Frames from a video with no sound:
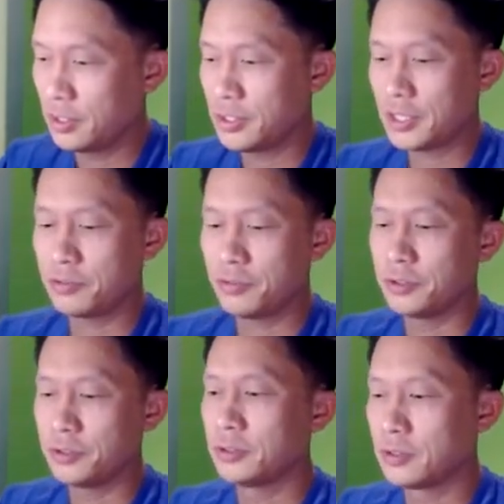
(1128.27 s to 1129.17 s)
text
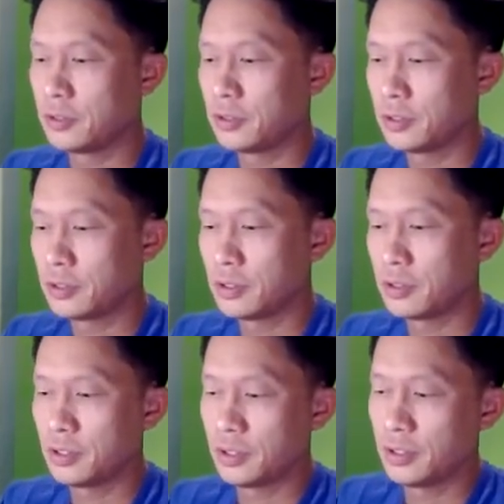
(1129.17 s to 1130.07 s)
field
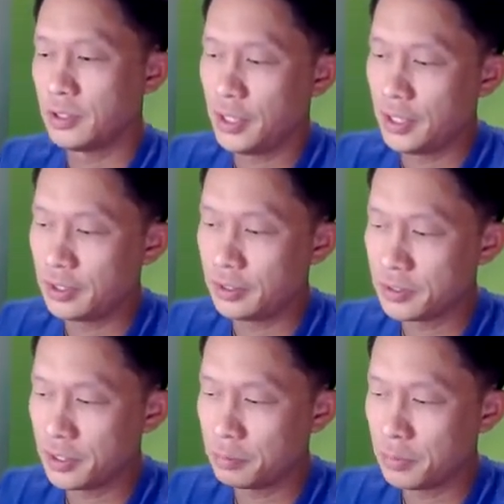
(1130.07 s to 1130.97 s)
and the
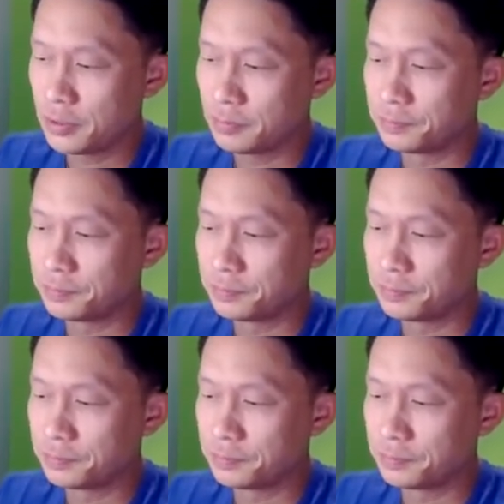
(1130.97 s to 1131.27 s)
send button.